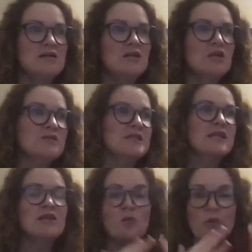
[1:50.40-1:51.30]
sitting
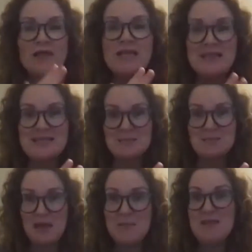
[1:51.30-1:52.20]
there willing this
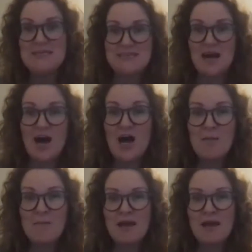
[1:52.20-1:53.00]
baby to come,